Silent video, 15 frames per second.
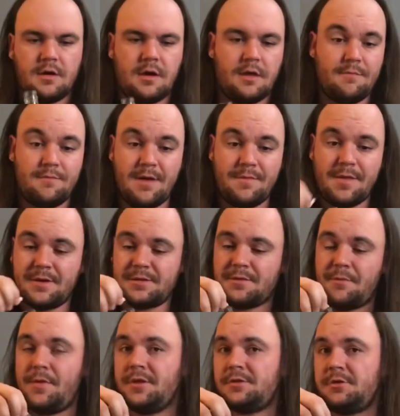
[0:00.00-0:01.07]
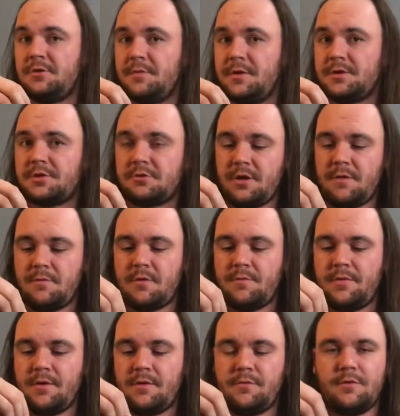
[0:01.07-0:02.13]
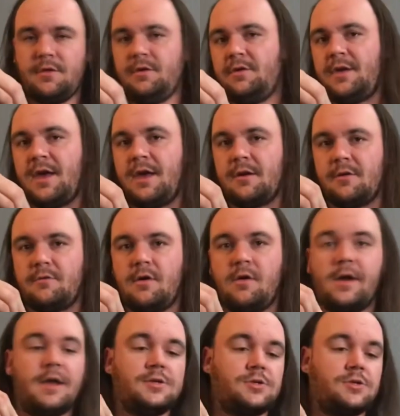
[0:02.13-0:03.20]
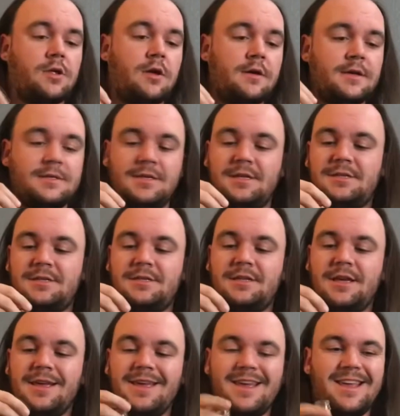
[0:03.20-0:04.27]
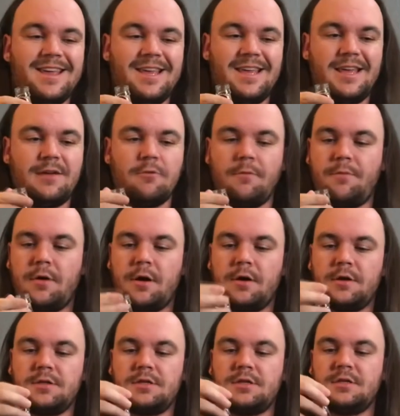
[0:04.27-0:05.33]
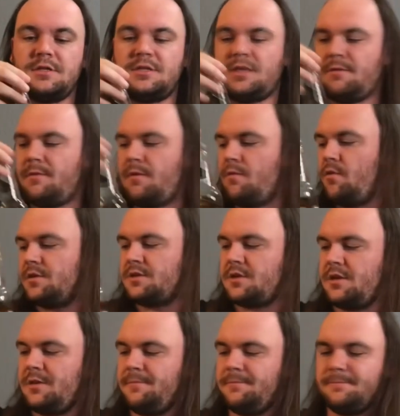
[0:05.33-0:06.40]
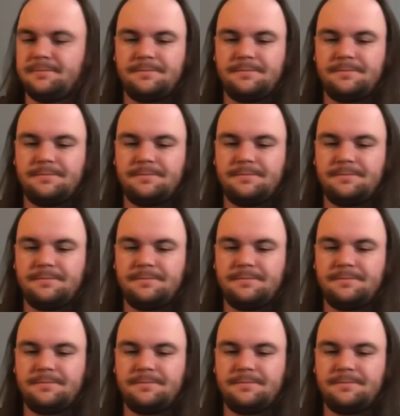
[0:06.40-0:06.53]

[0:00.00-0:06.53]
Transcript: And maybe that's a bit too much creamer, but really you can't go wrong. As long as it's equal parts cinnamon whiskey